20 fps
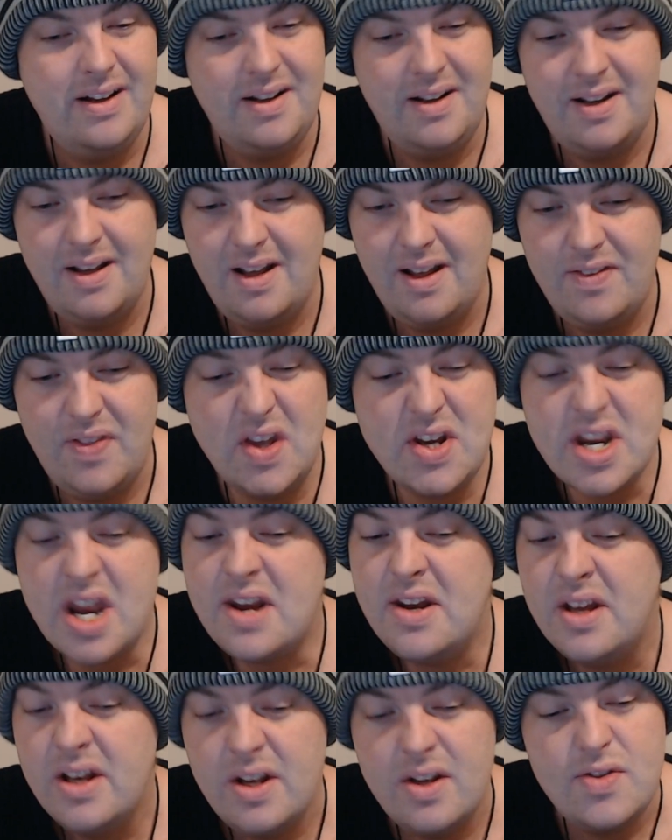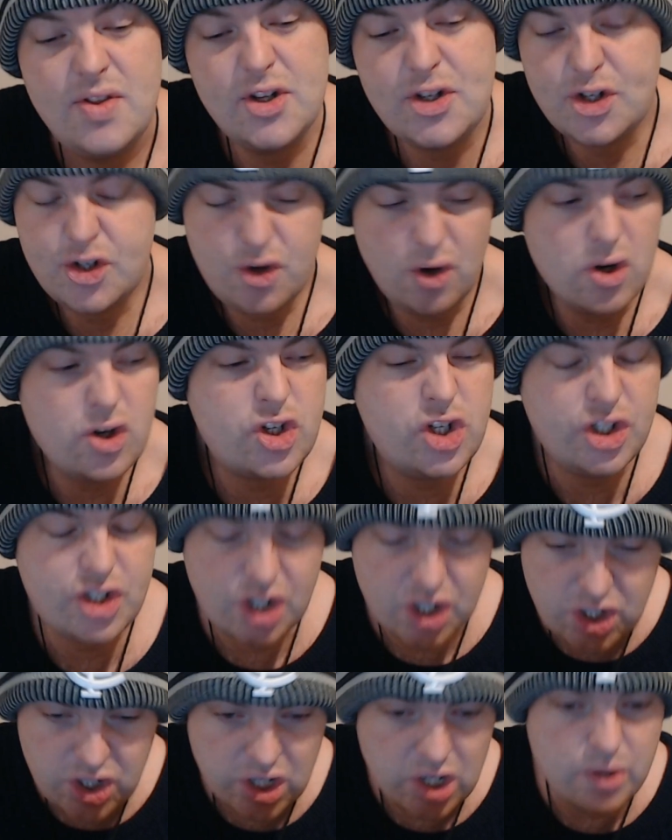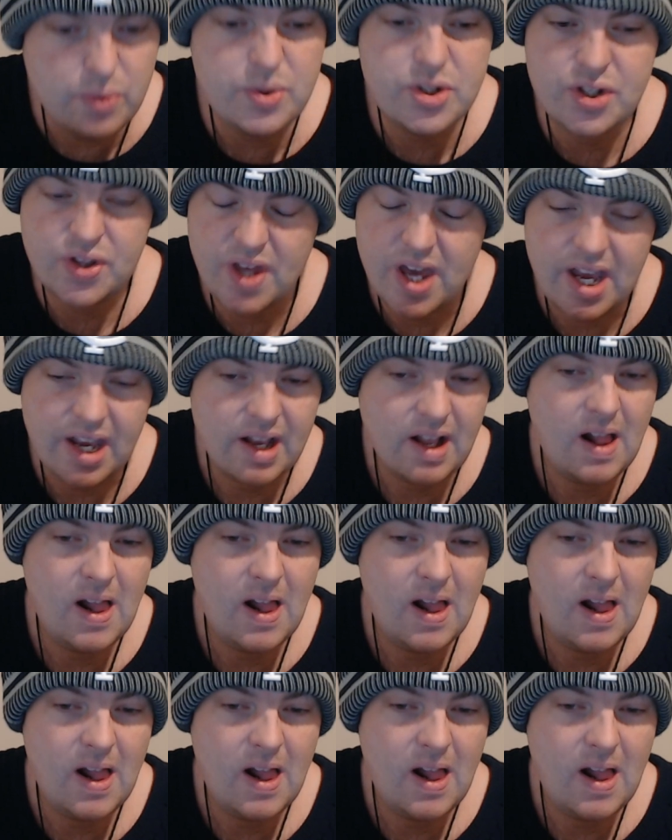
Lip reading: But again, the structure's a huge thing.